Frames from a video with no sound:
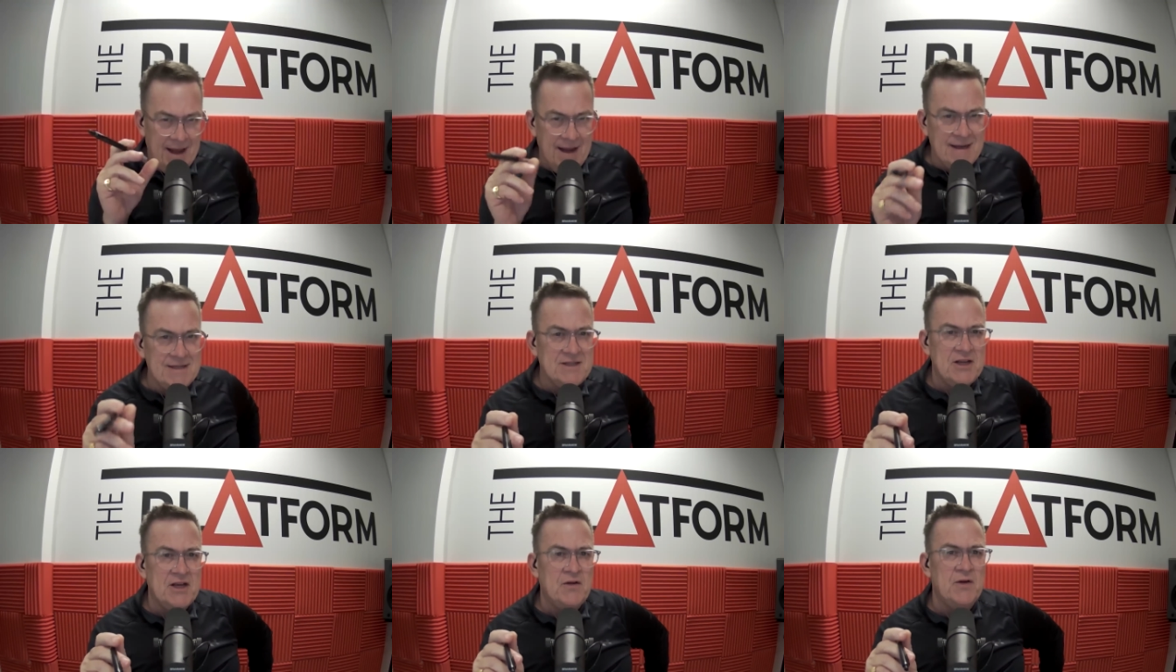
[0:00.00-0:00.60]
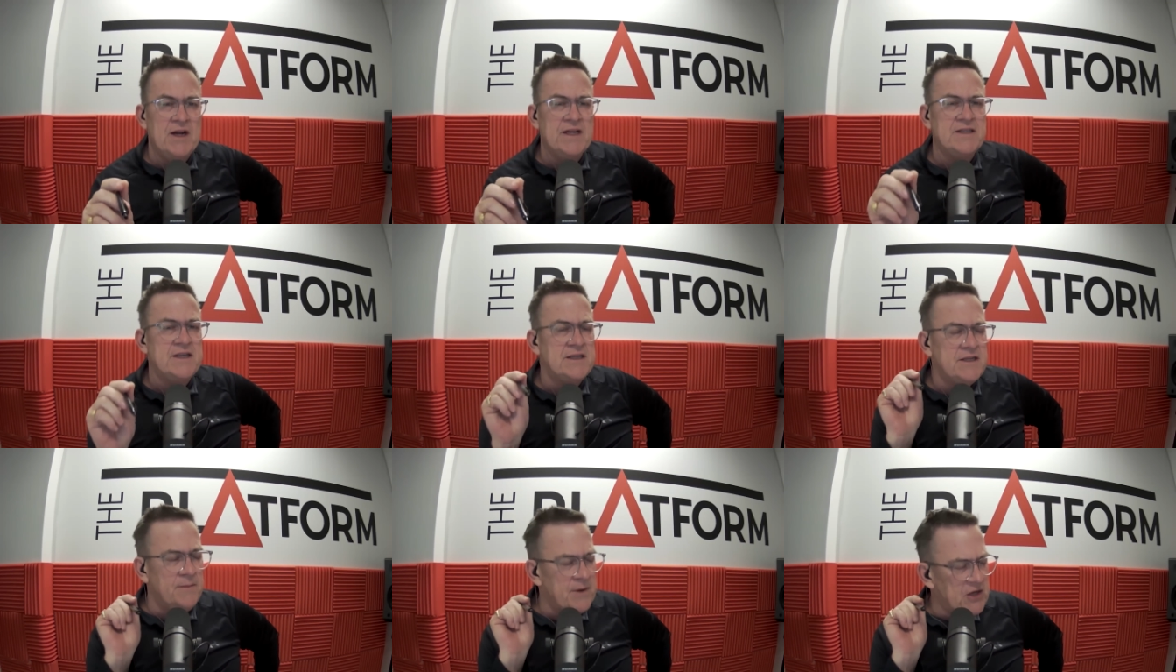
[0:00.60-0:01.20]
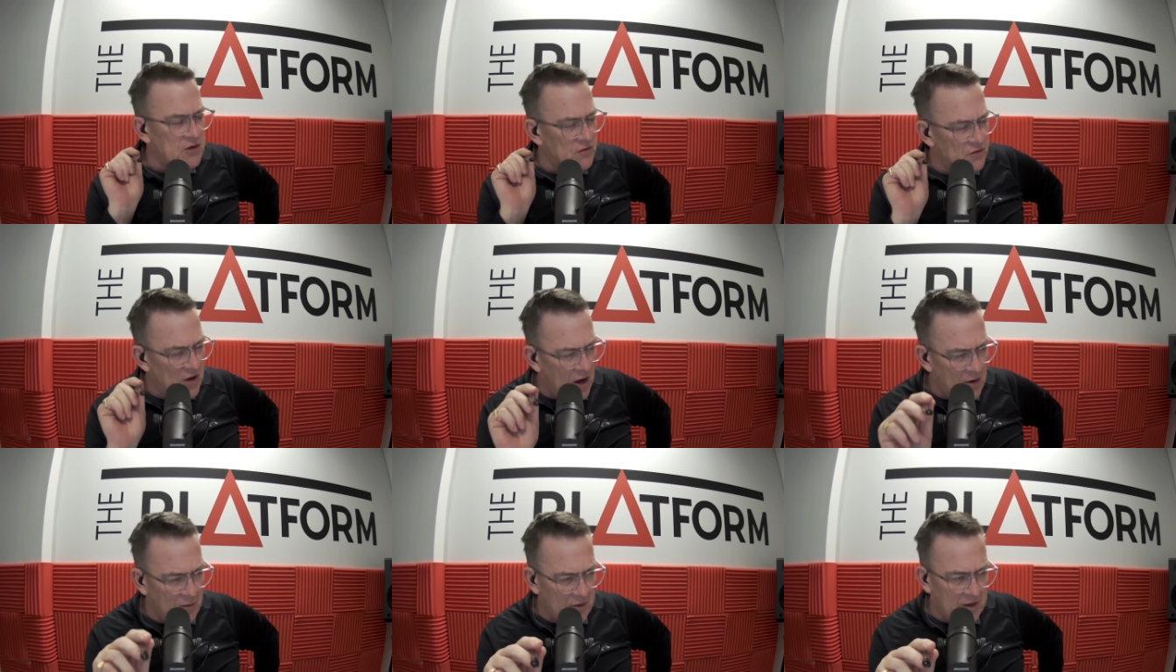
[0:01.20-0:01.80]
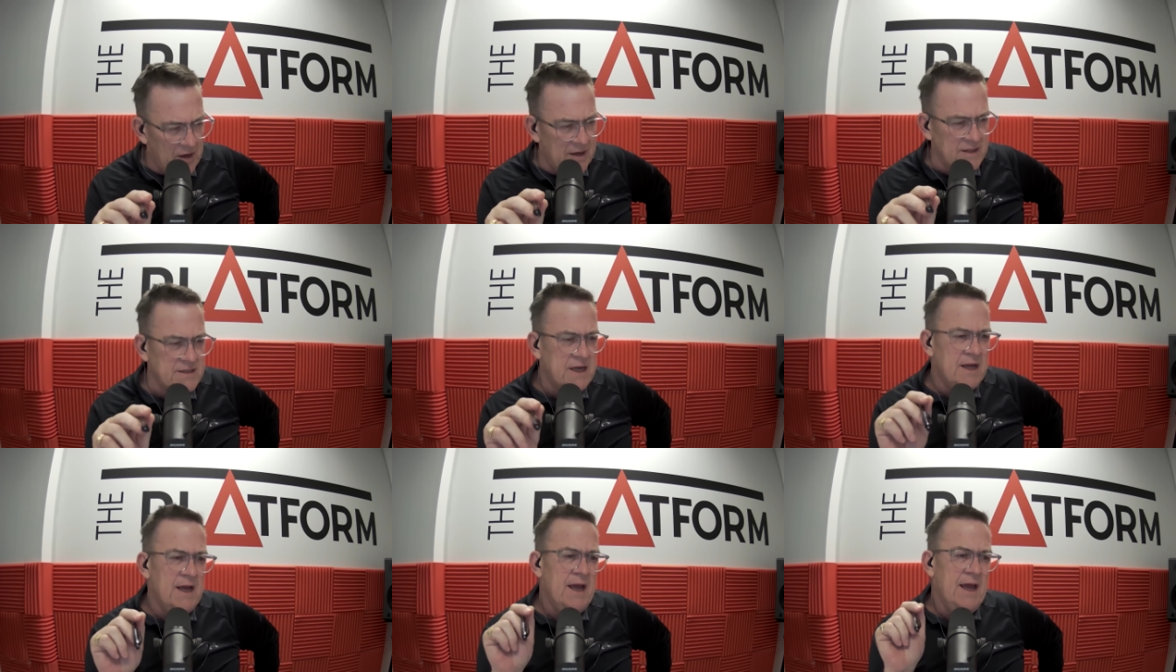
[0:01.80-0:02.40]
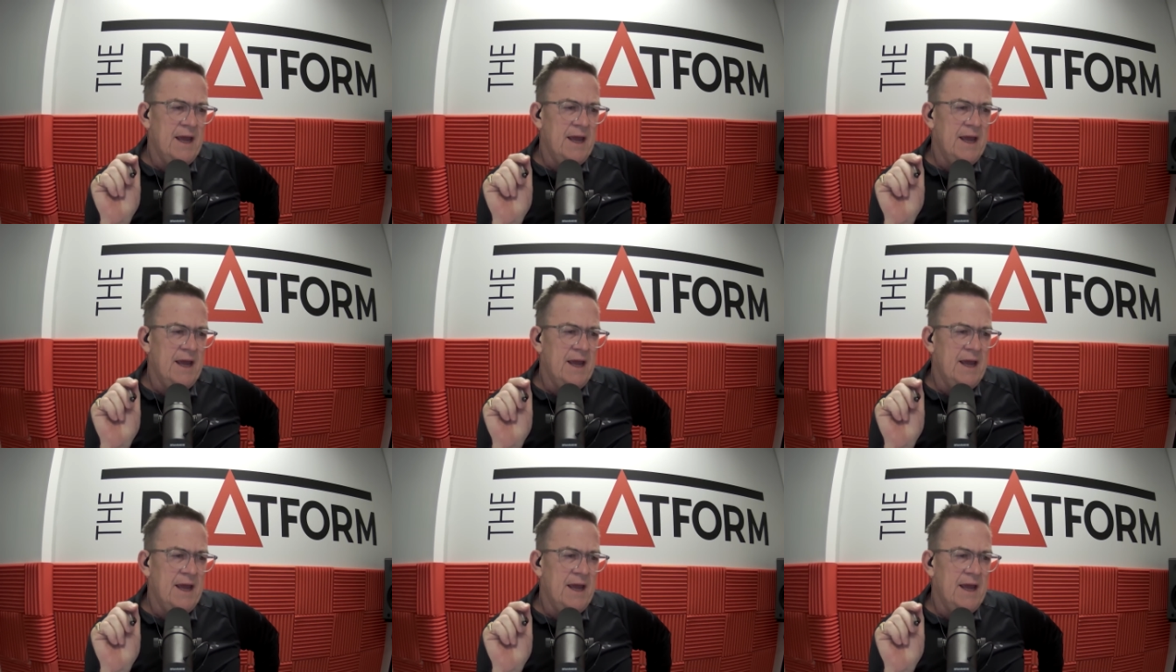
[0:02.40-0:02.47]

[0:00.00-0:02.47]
here's the criticism, and you know what it is.